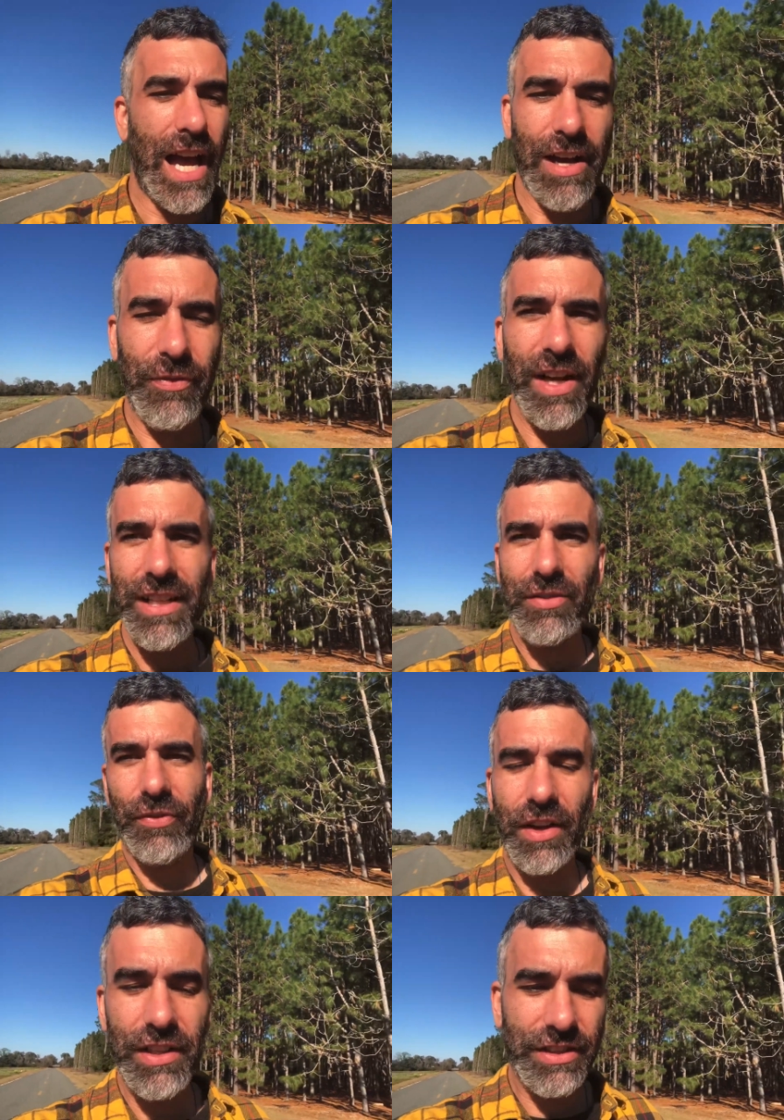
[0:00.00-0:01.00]
find it
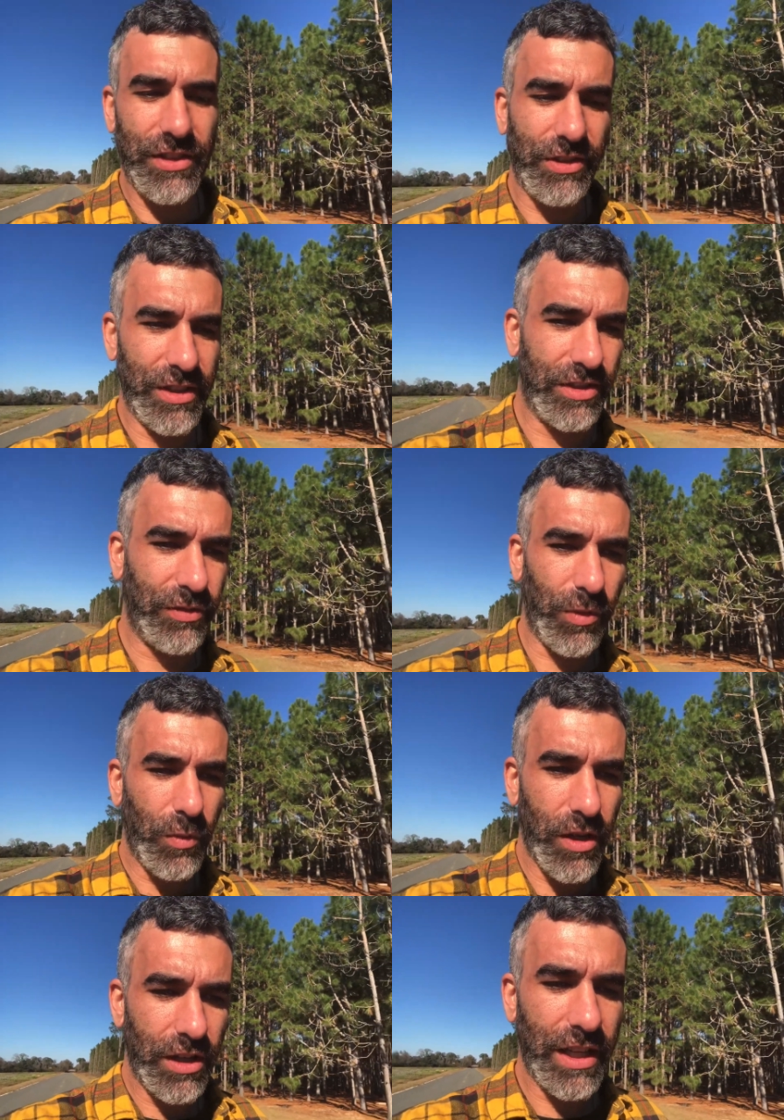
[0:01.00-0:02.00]
fun to do this for
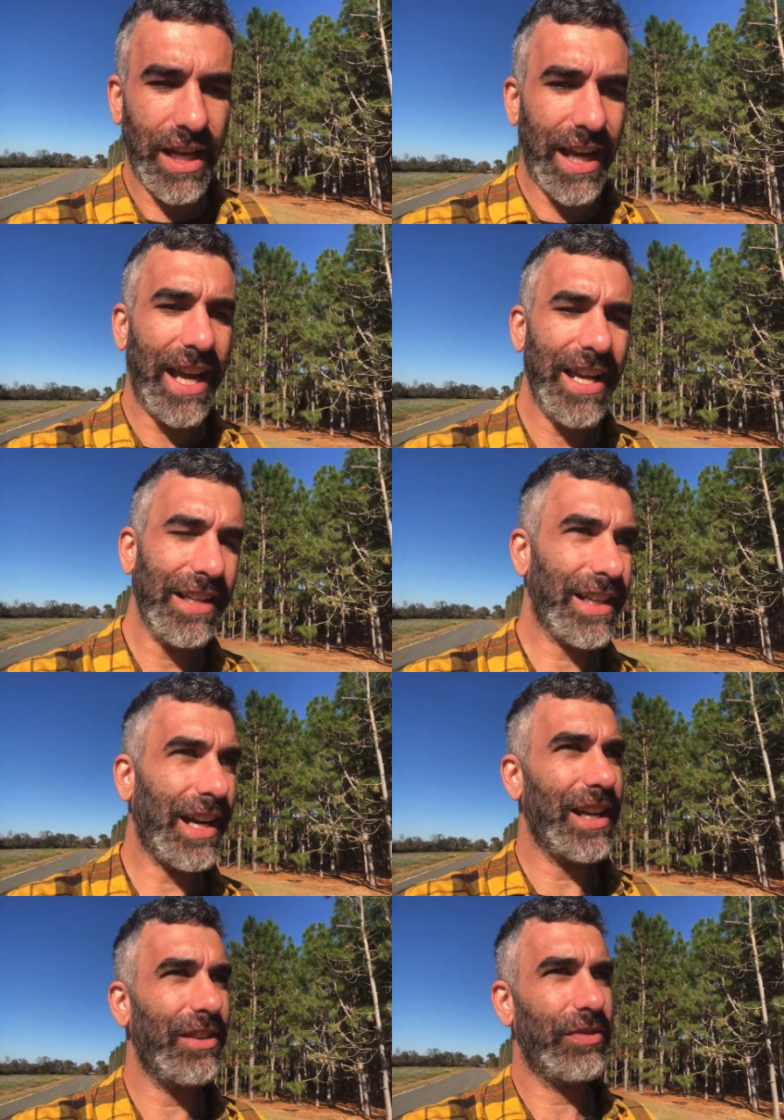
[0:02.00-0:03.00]
one, and it
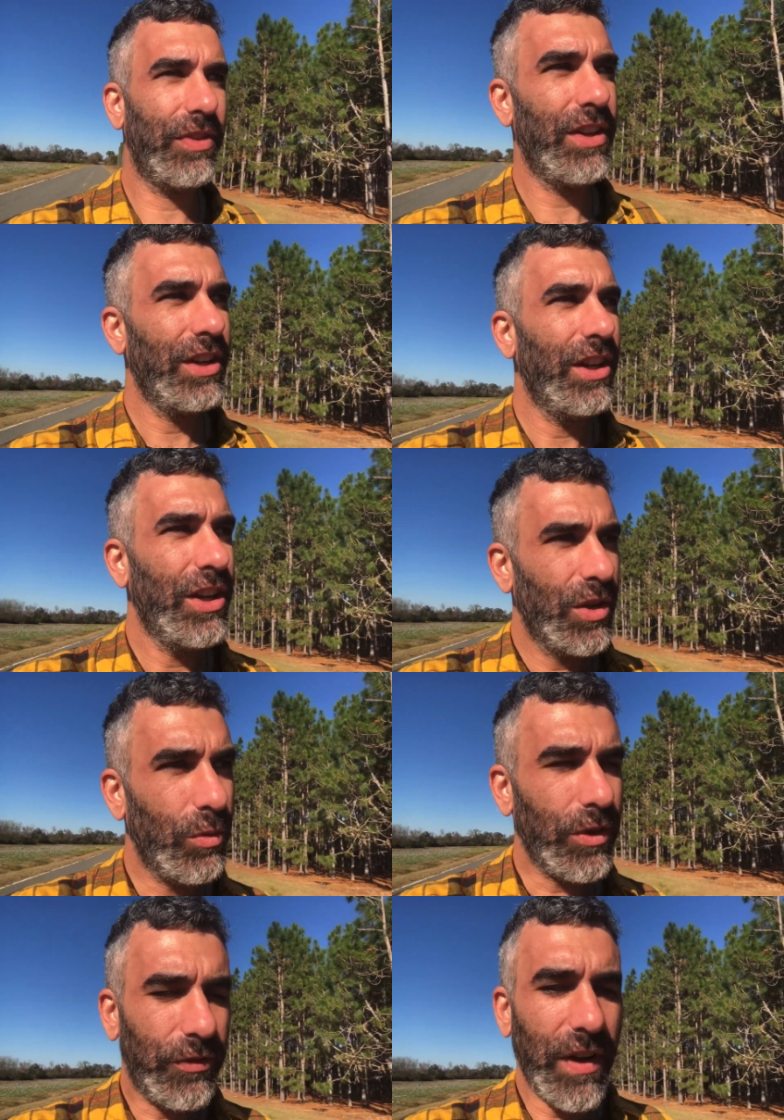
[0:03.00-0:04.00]
kind of
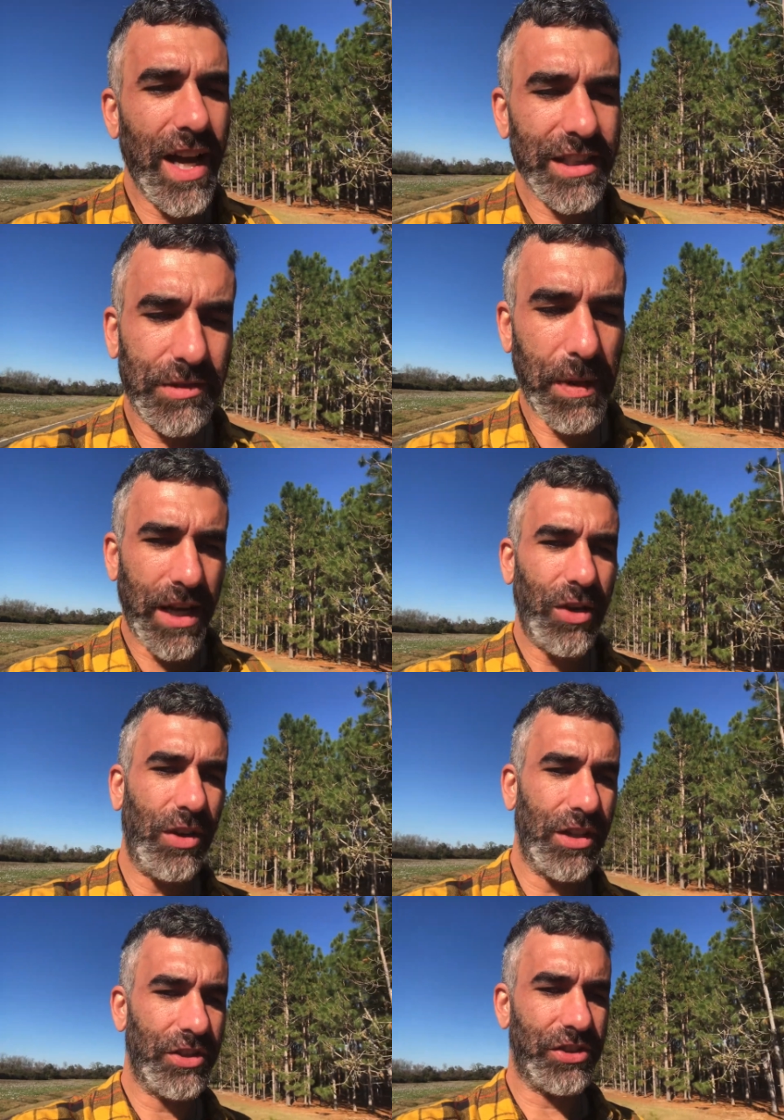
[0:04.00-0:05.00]
refines my own
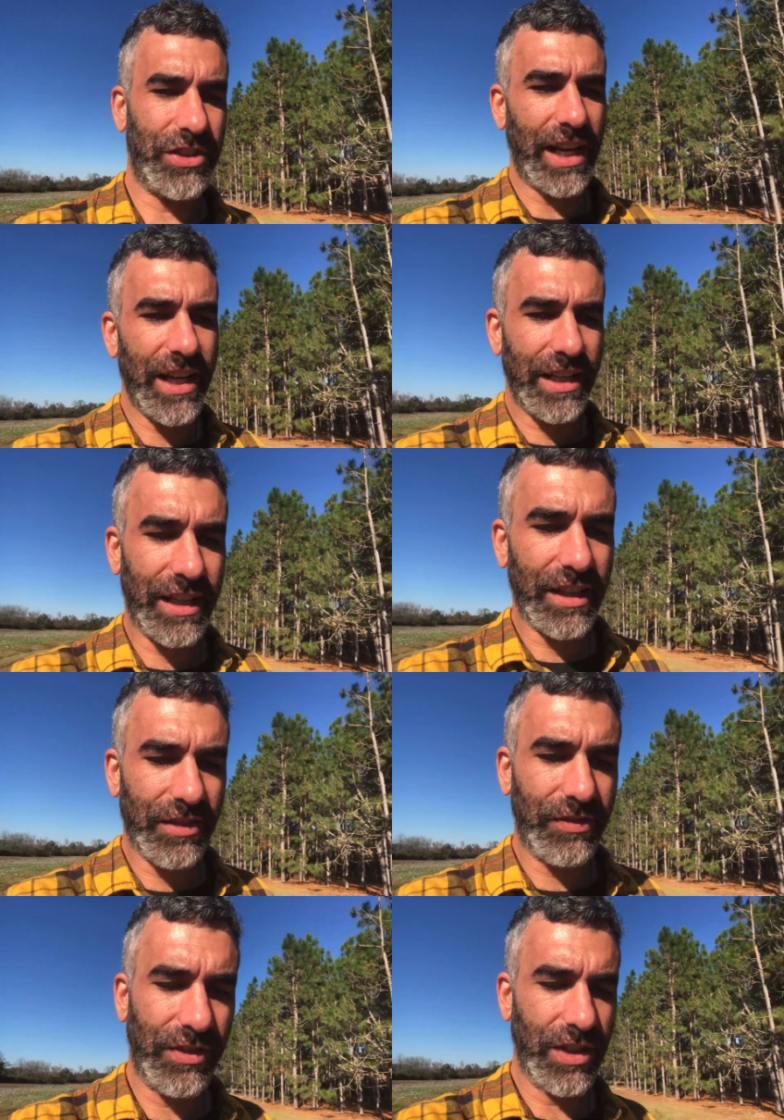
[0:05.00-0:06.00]
understanding
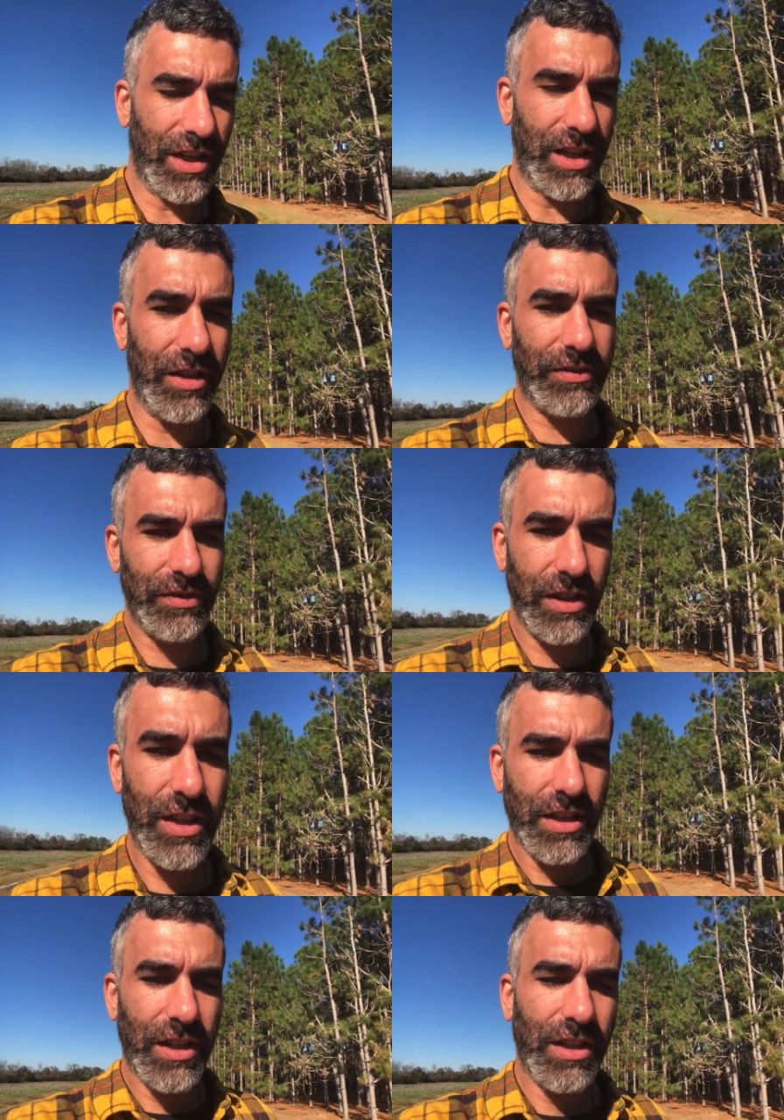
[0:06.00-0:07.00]
of
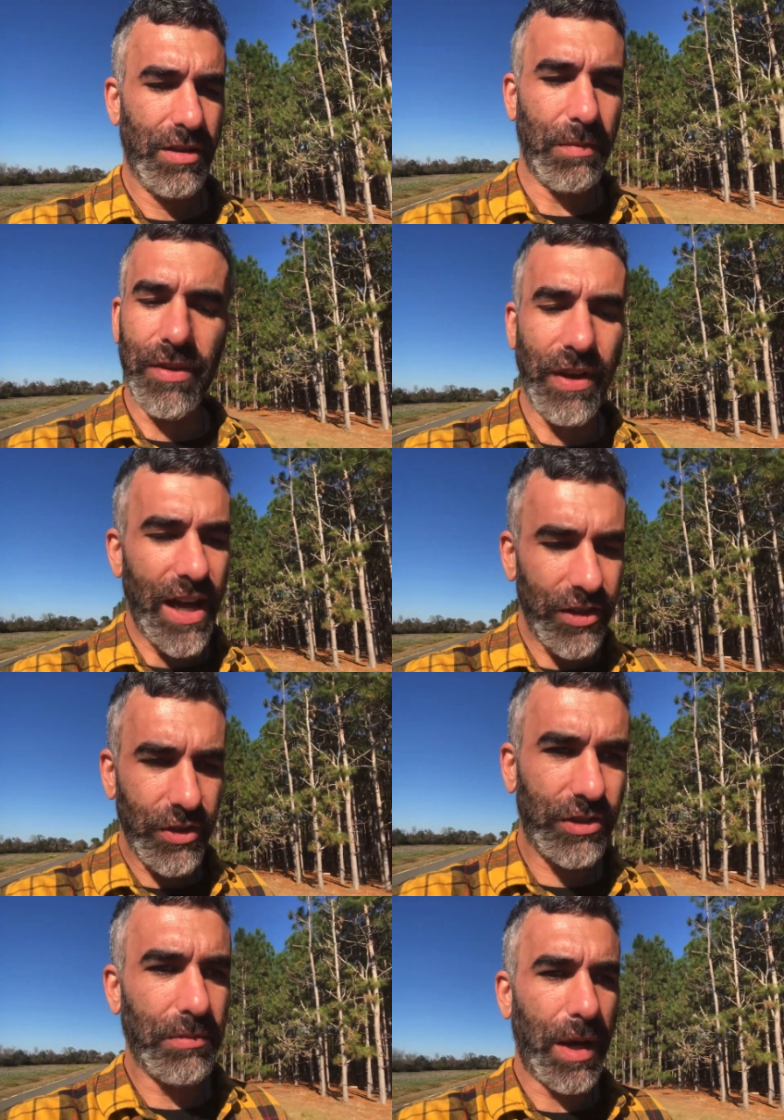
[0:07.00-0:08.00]
my
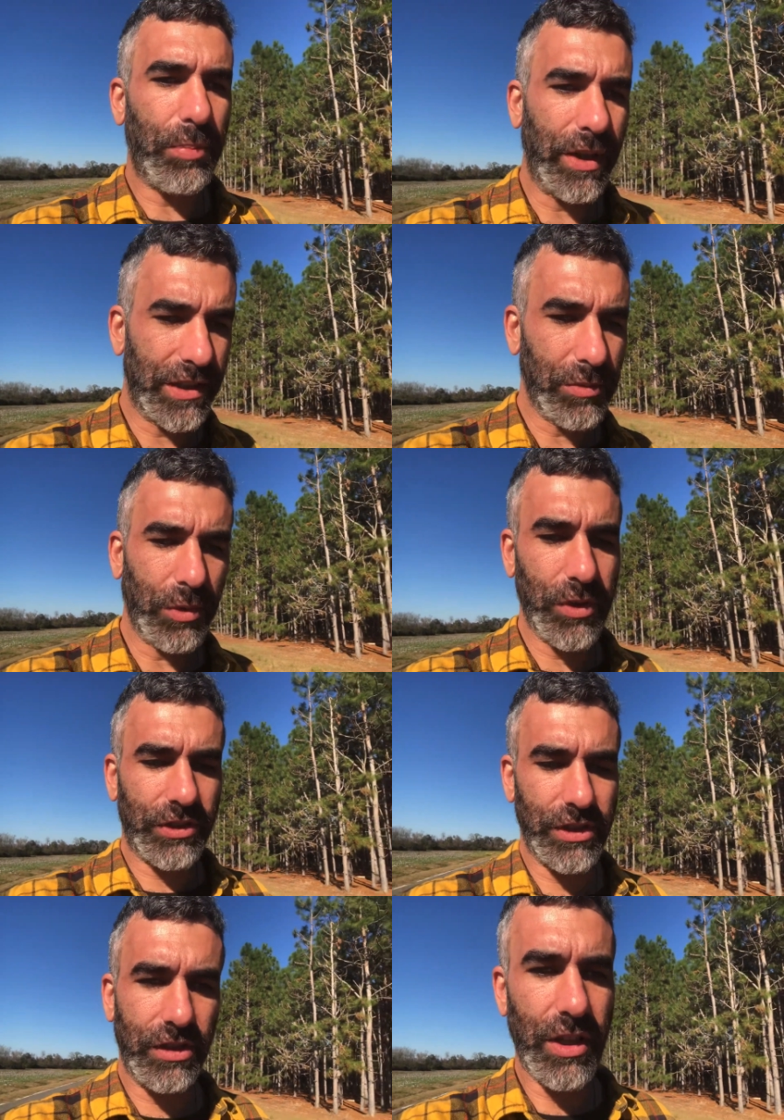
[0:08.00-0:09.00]
values and my principles
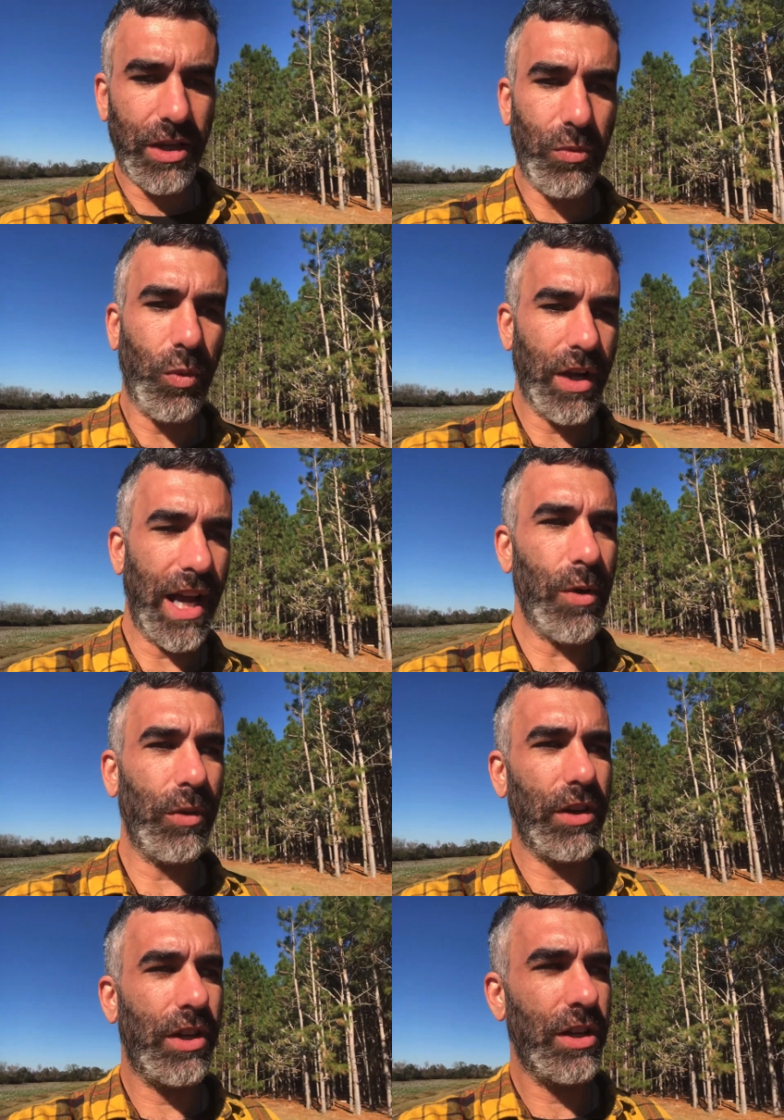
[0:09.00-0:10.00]
and what I would,